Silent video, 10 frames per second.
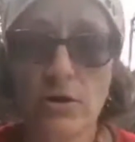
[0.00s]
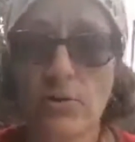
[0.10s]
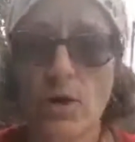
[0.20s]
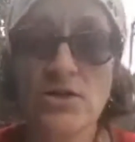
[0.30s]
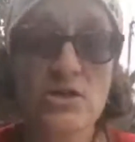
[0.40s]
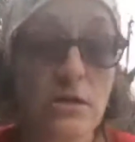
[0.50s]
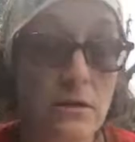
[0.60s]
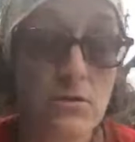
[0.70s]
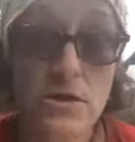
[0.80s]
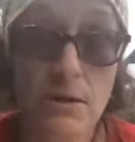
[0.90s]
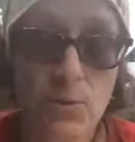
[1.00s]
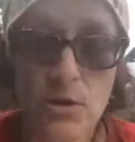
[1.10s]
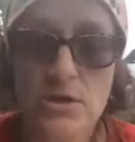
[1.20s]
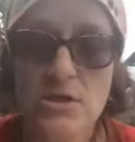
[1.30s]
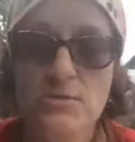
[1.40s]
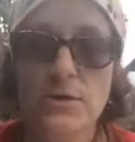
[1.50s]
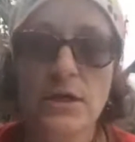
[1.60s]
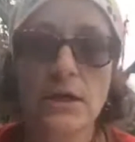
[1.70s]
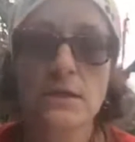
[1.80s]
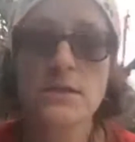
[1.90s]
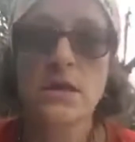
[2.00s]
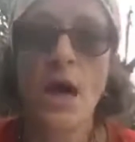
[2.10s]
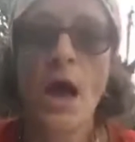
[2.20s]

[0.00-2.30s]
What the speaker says: watch the news anymore. It's just ridiculous.